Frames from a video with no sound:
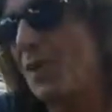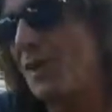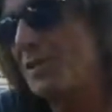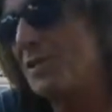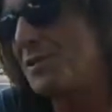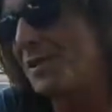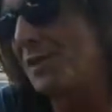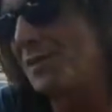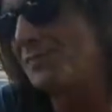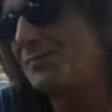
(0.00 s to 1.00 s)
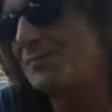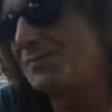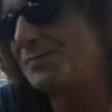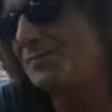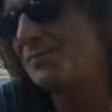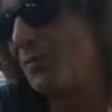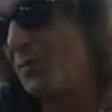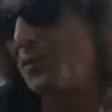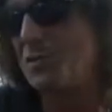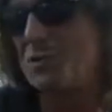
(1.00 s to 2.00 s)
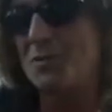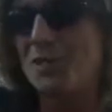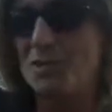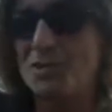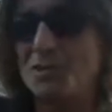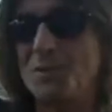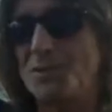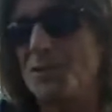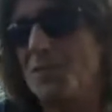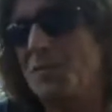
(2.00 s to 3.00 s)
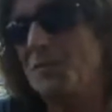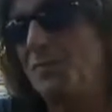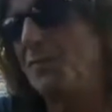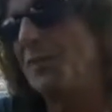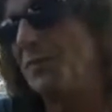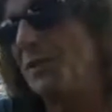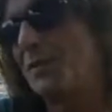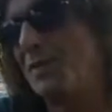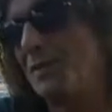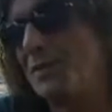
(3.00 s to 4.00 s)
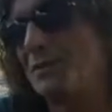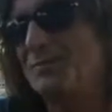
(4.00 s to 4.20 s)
I just refuse to write stupid shit for Venrez.